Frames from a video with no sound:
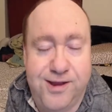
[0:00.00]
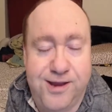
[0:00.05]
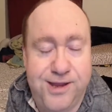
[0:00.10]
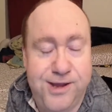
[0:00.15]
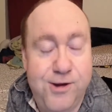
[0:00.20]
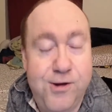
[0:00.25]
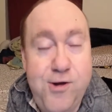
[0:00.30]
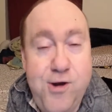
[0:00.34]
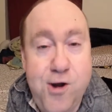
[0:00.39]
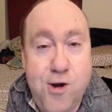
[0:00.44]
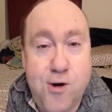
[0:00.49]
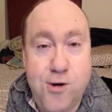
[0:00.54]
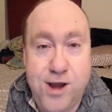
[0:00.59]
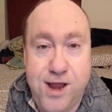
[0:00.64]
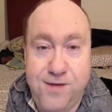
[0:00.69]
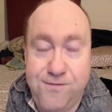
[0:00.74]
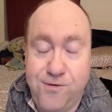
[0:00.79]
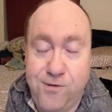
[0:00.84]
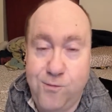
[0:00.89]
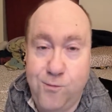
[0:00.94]
You don't
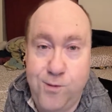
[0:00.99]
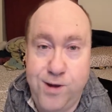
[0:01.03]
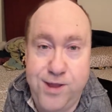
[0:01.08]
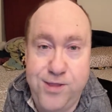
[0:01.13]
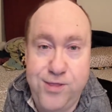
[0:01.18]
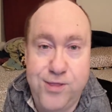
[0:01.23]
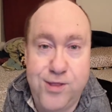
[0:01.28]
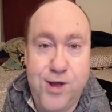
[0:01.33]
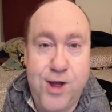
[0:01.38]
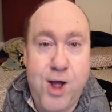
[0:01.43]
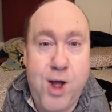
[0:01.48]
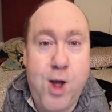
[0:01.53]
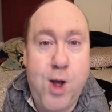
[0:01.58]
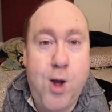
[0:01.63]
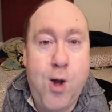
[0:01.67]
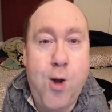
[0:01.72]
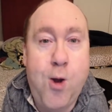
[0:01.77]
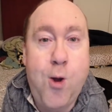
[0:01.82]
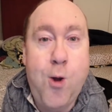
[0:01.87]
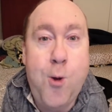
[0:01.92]
even win the
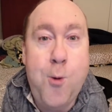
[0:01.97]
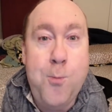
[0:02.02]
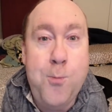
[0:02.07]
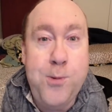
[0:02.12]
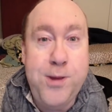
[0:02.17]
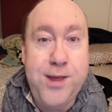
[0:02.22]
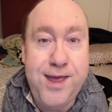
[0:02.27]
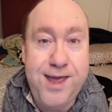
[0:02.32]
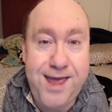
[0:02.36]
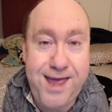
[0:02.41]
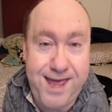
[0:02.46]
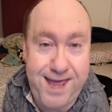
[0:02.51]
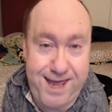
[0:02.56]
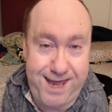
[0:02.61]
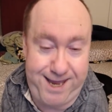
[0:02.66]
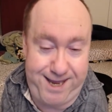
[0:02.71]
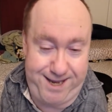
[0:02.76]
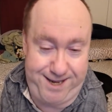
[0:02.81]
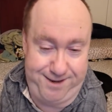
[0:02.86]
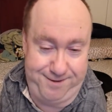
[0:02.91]
home
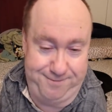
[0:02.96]
game.